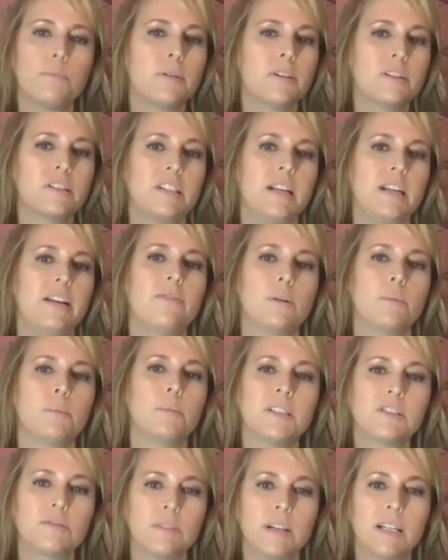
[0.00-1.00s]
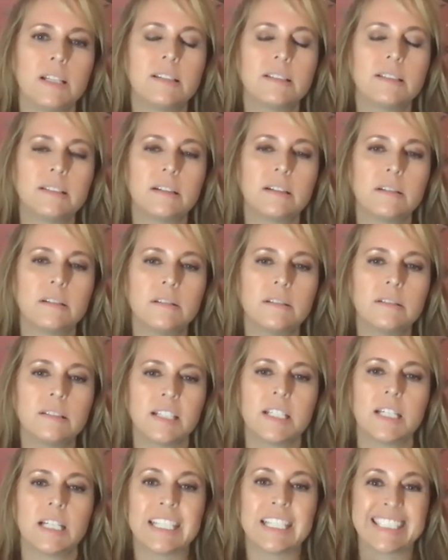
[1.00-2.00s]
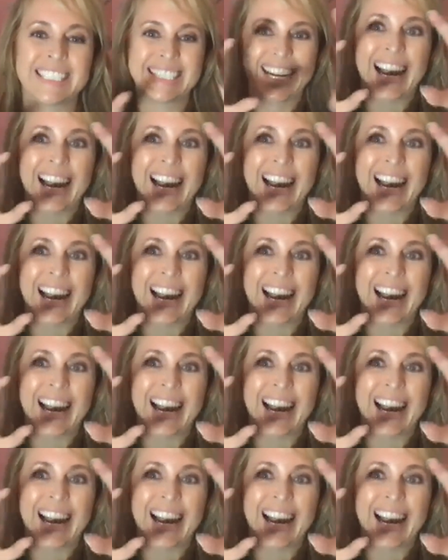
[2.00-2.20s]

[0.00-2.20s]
perceive or misread the signals until it's